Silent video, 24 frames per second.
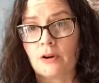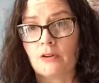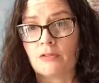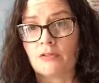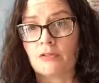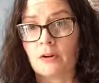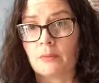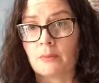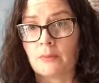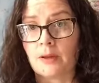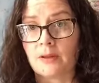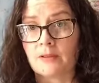or
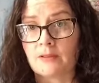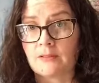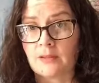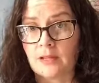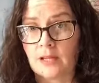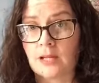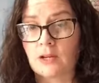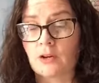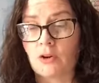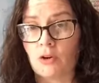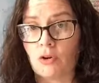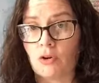from a
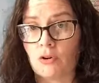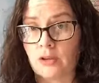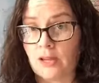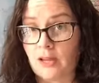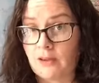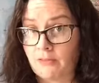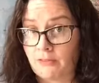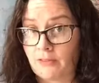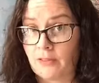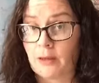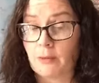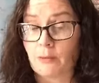synagogue
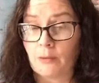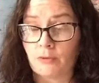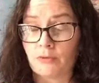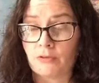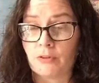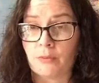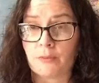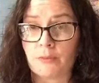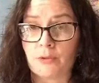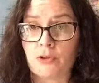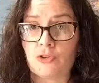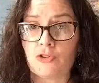if they were
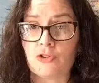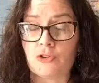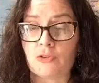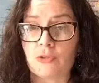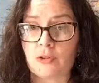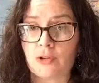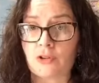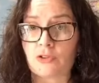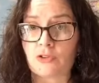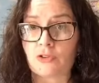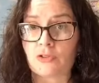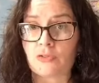from the
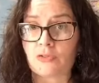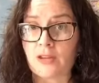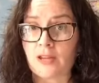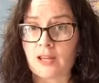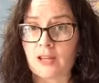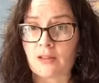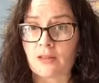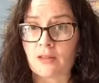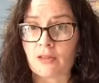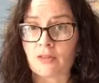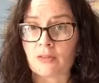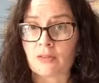Jewish
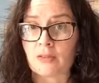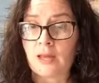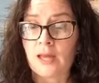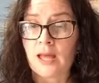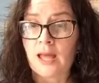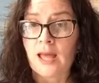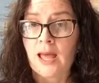faith.